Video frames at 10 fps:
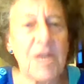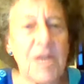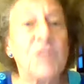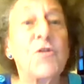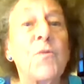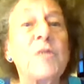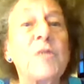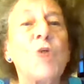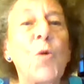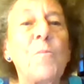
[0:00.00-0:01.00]
so that we
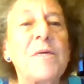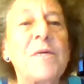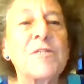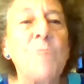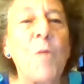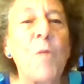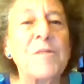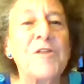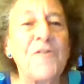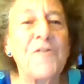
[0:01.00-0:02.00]
don't miss moments
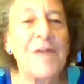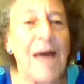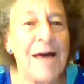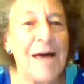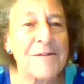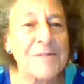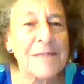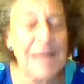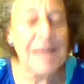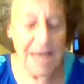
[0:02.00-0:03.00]
of our lives.
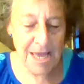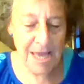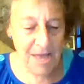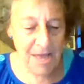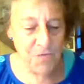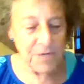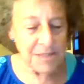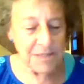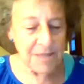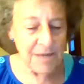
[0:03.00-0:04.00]
The
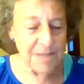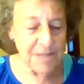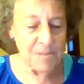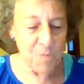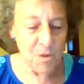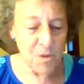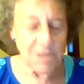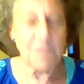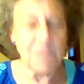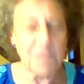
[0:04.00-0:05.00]
reason that it's important to
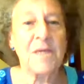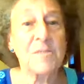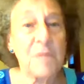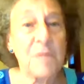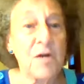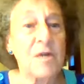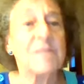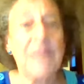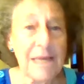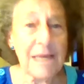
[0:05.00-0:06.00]
me is because
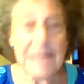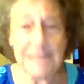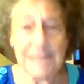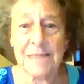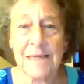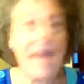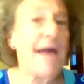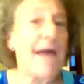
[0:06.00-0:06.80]
at 86 and a half,